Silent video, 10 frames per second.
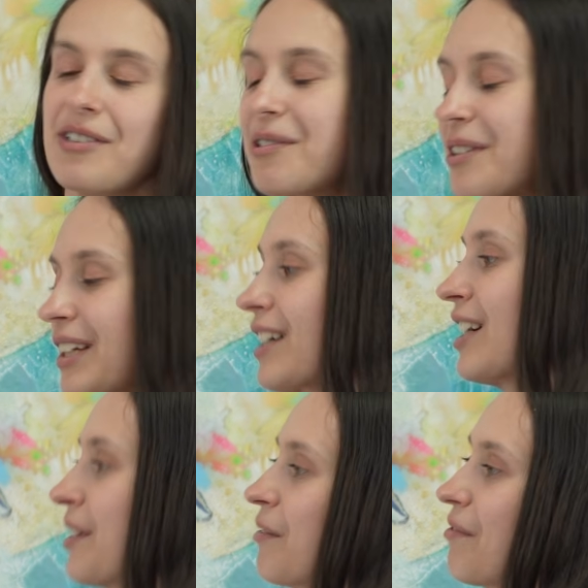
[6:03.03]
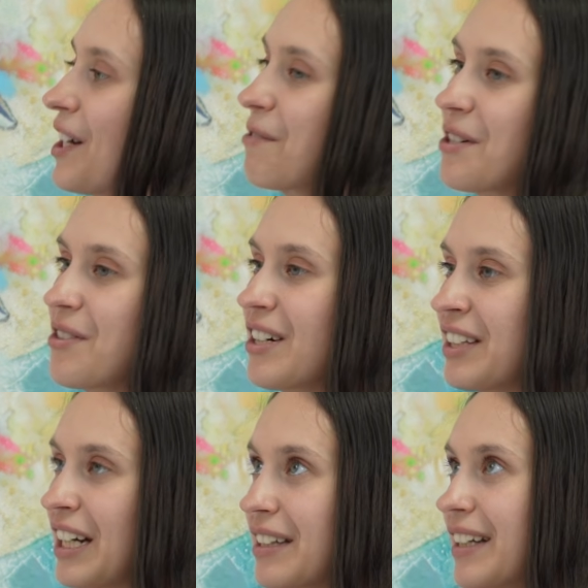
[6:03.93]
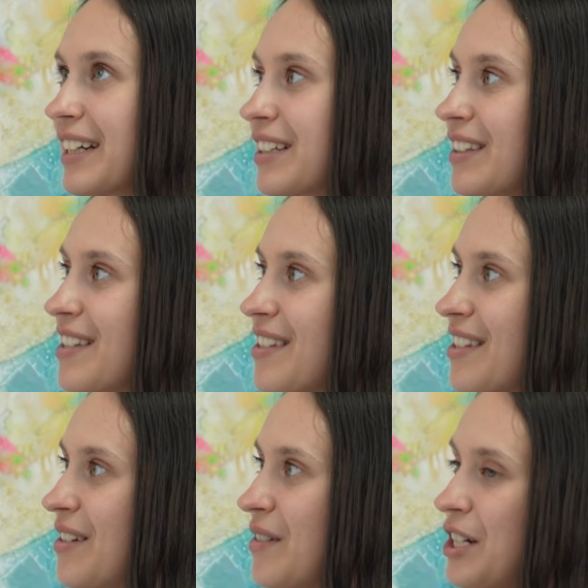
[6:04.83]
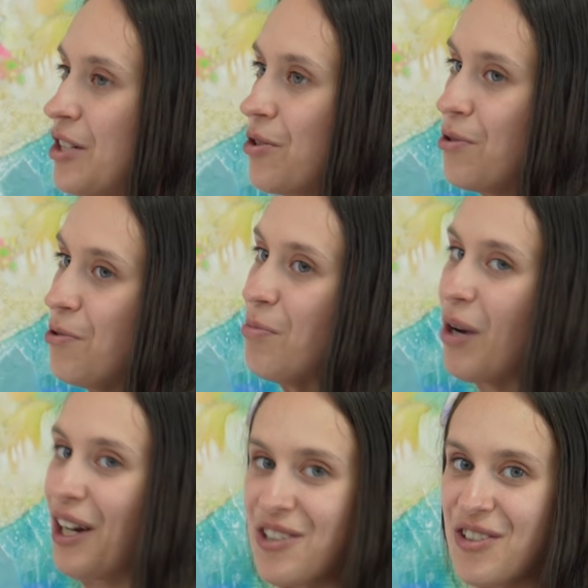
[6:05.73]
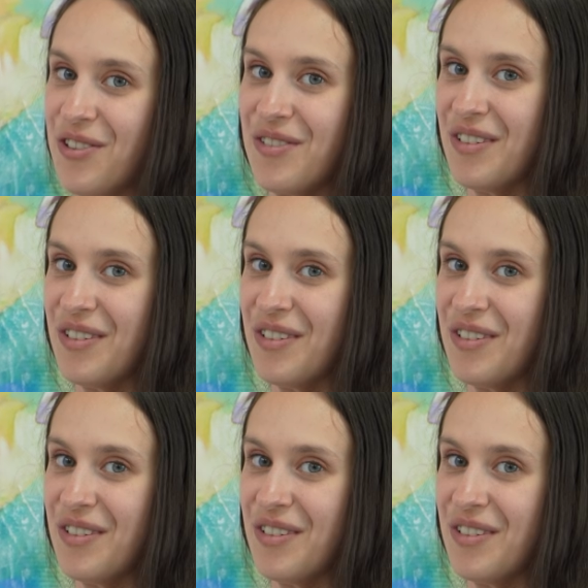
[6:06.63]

They look like garden flowers. They're not like this too much